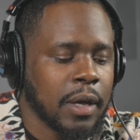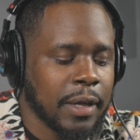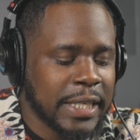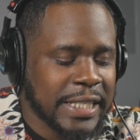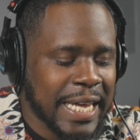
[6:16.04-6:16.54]

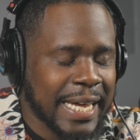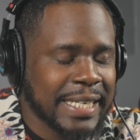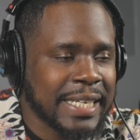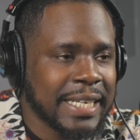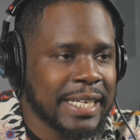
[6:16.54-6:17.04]
and this
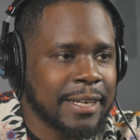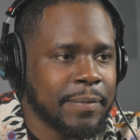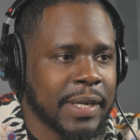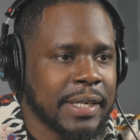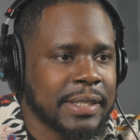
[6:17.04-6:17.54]
idea
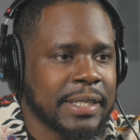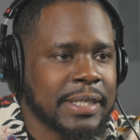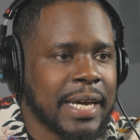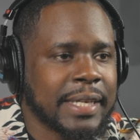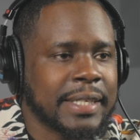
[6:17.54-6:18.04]
because this
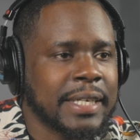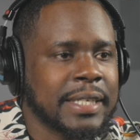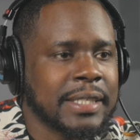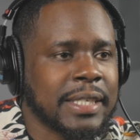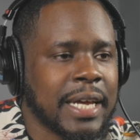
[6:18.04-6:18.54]
idea
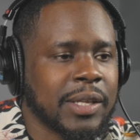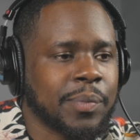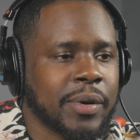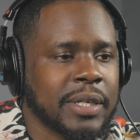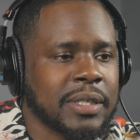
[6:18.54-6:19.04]
is not the
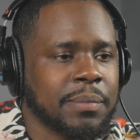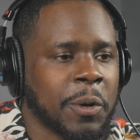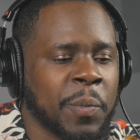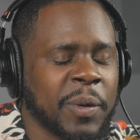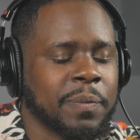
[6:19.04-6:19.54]
present
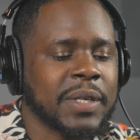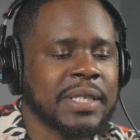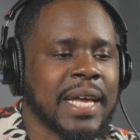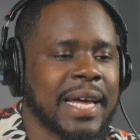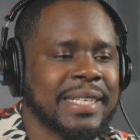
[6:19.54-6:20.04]
moment
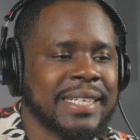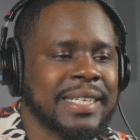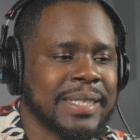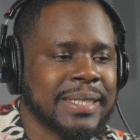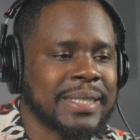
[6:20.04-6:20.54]
this
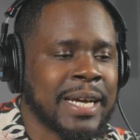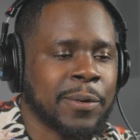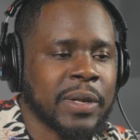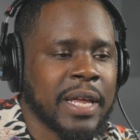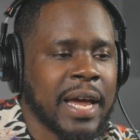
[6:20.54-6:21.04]
idea is
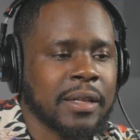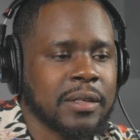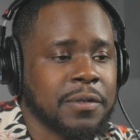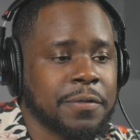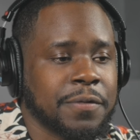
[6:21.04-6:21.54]
not
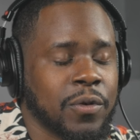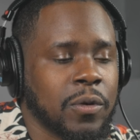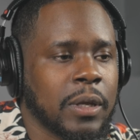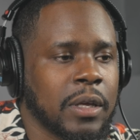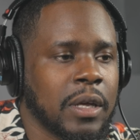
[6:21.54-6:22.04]
reality
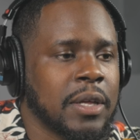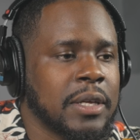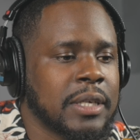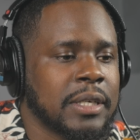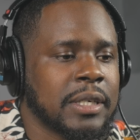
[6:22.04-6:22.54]
fully
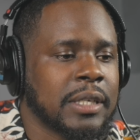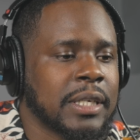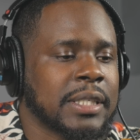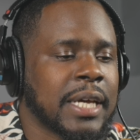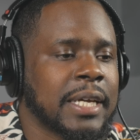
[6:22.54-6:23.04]

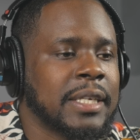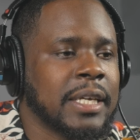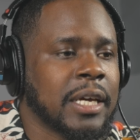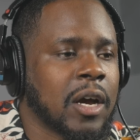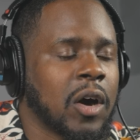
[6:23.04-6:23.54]
this
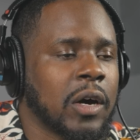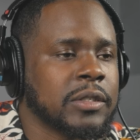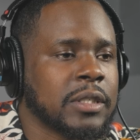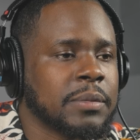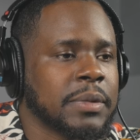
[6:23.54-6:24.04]
idea
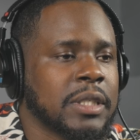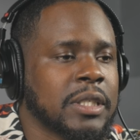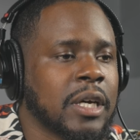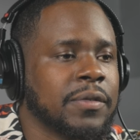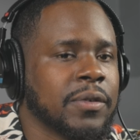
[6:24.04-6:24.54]
causes me
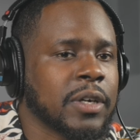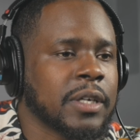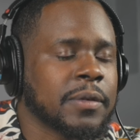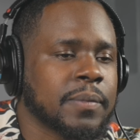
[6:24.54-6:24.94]
suffering